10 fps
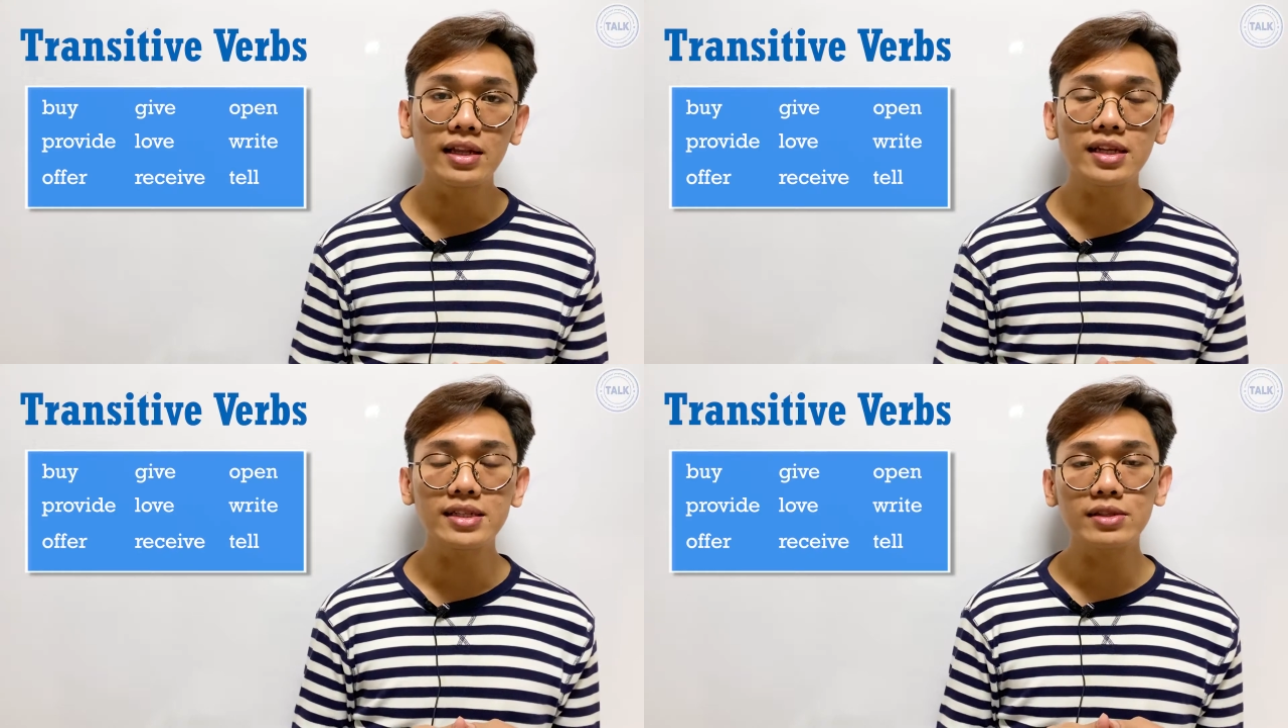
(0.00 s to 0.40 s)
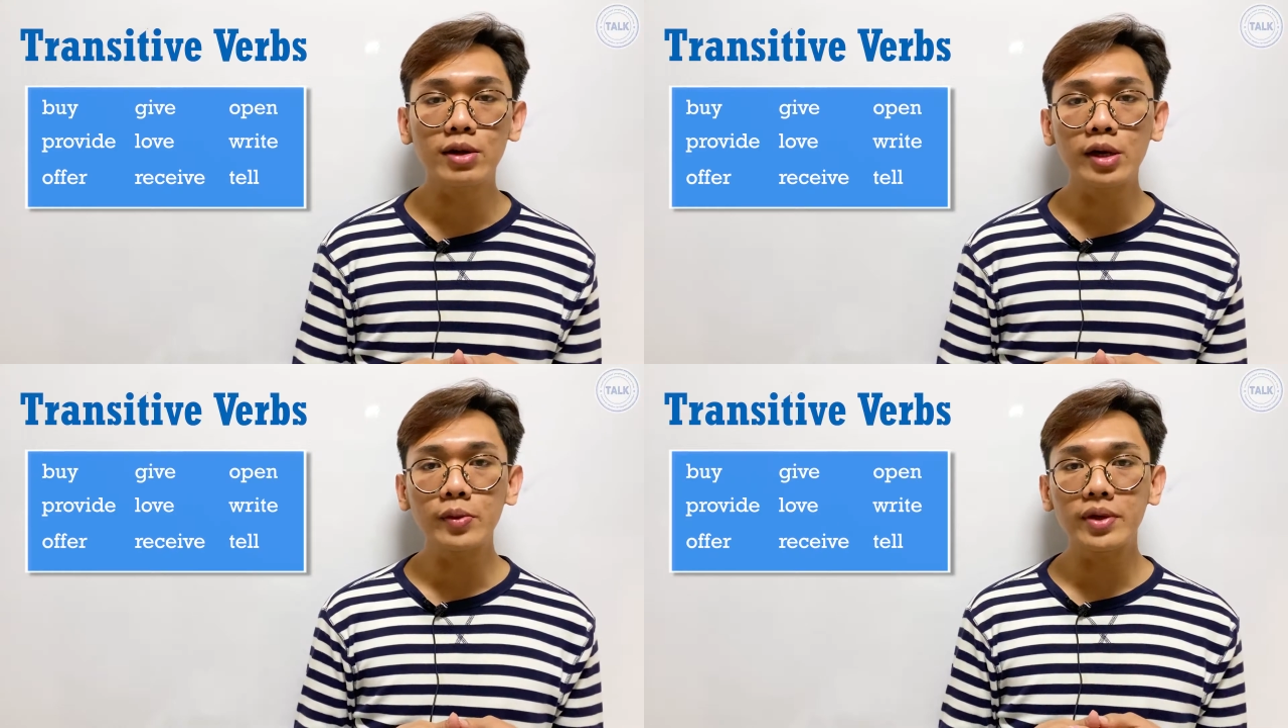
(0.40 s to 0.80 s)
Let's
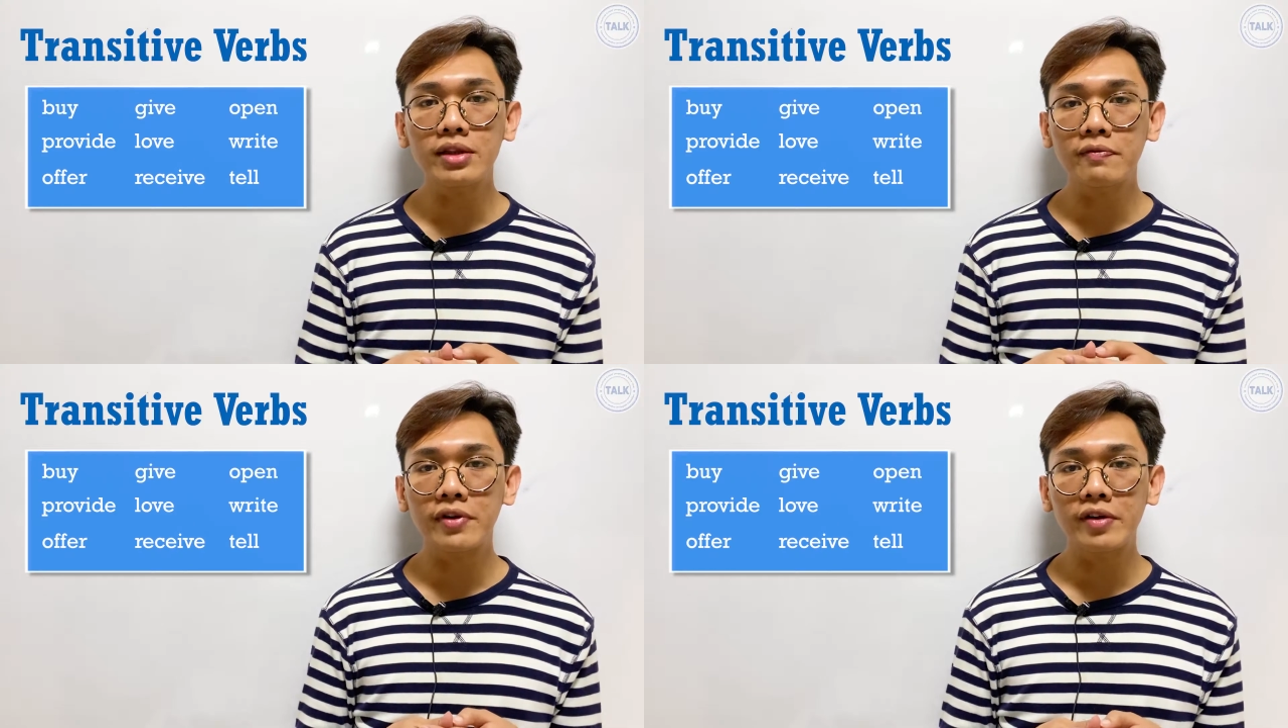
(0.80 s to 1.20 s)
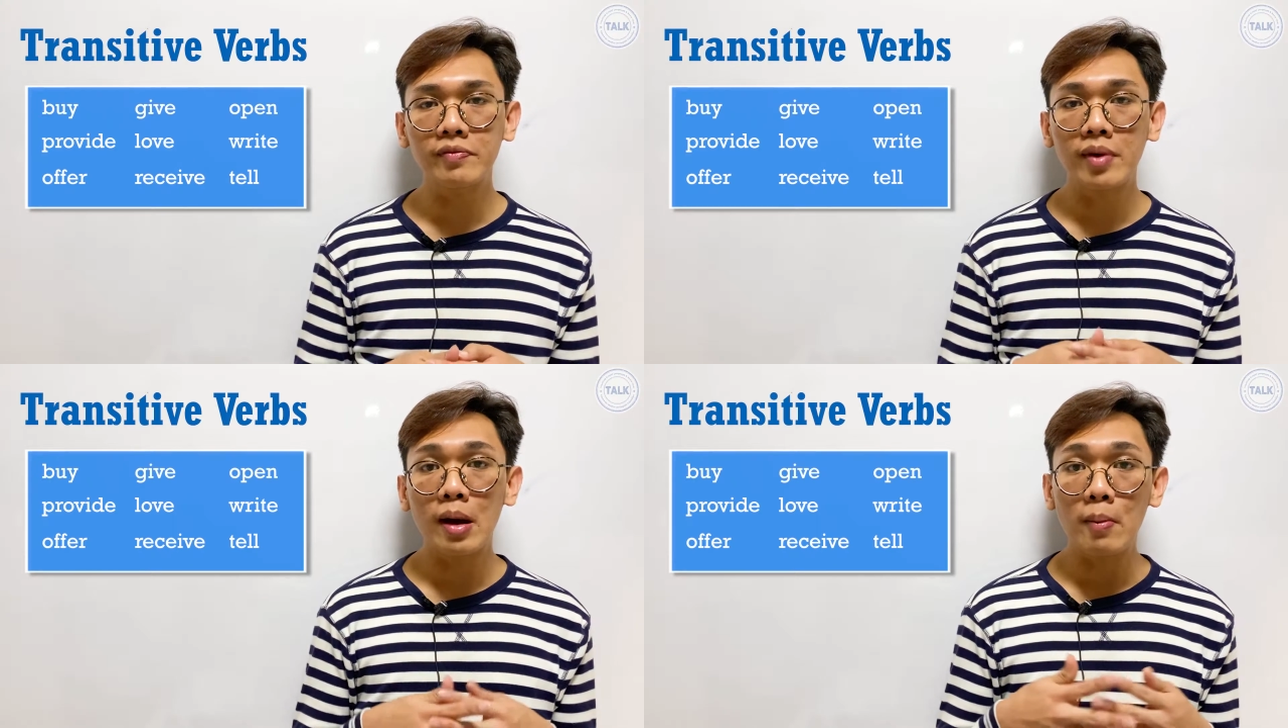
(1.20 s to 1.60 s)
start with the
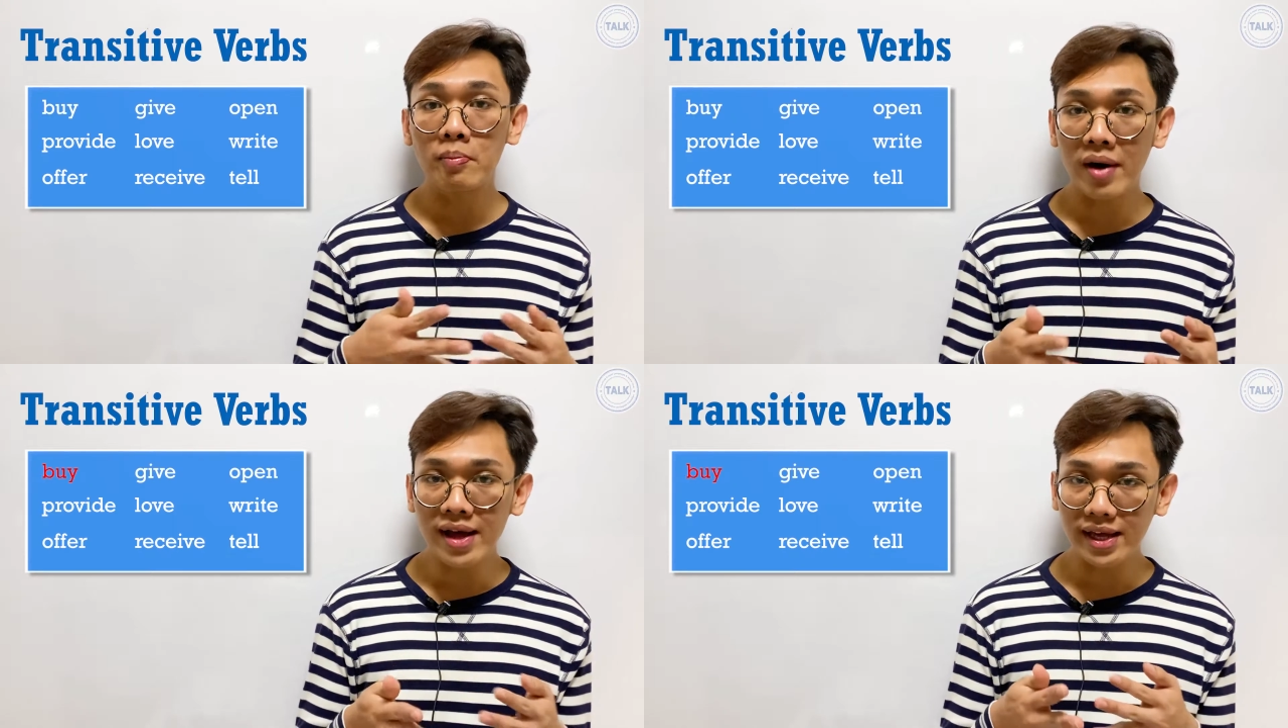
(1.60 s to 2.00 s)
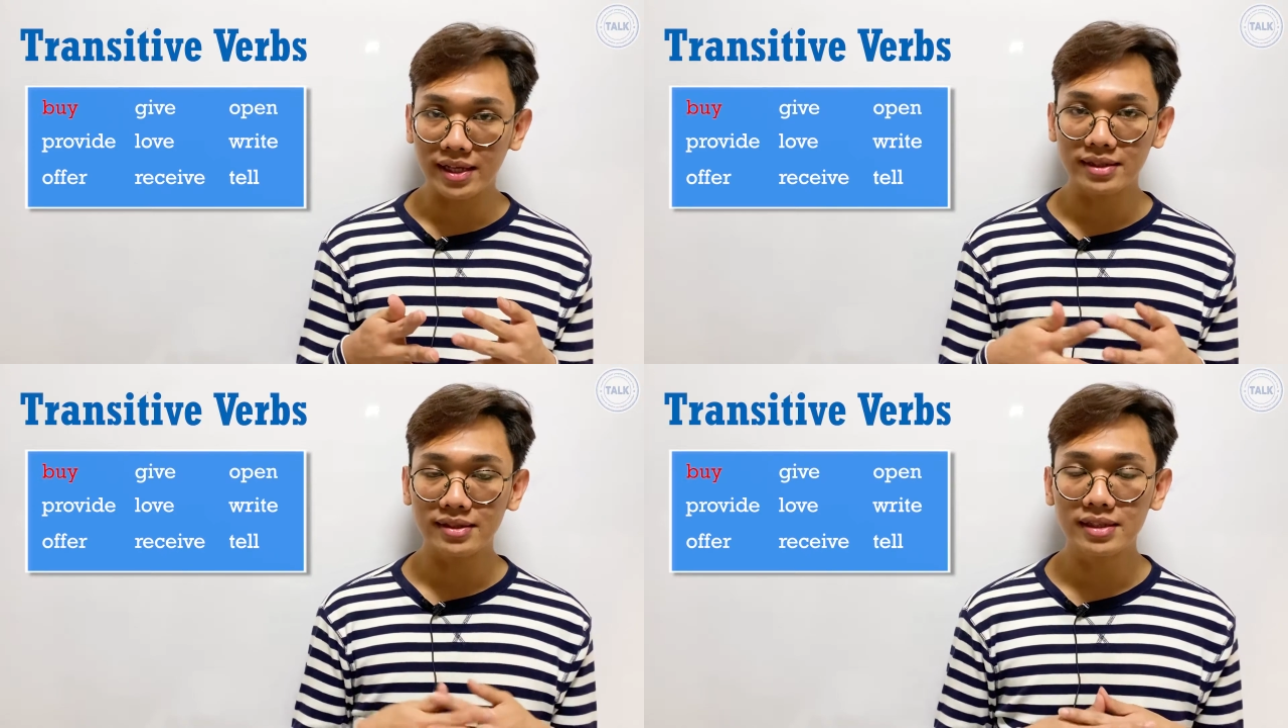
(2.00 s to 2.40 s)
verb buy.